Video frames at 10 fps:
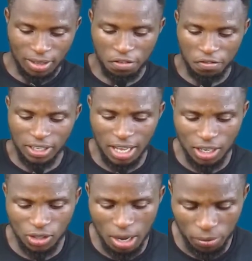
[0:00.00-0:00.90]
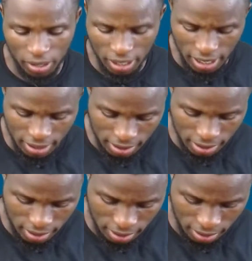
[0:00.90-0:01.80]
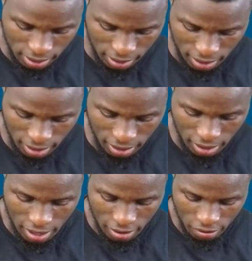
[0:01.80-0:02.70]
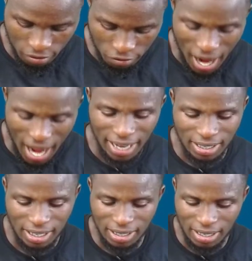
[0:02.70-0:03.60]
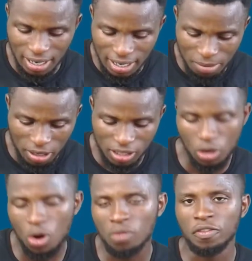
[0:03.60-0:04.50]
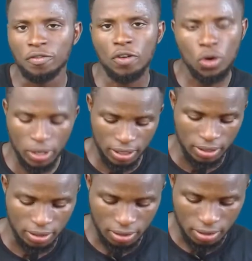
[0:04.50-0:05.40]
The first example is find the limits of the following.